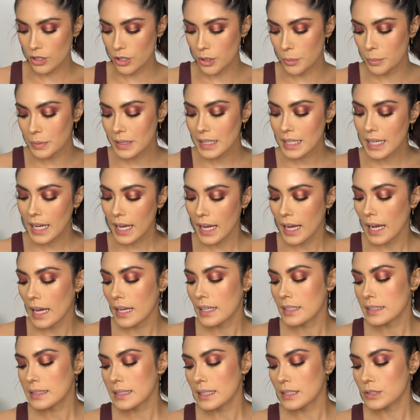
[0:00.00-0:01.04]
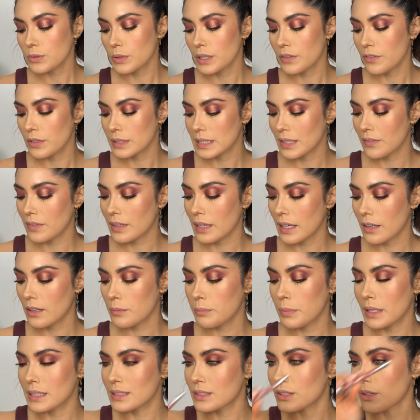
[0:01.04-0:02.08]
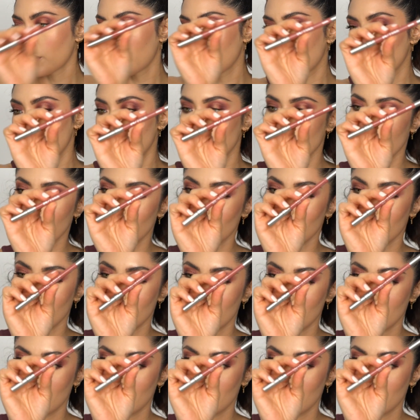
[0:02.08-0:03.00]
Urban Decay's twenty-four seven glide on pencil in Broken,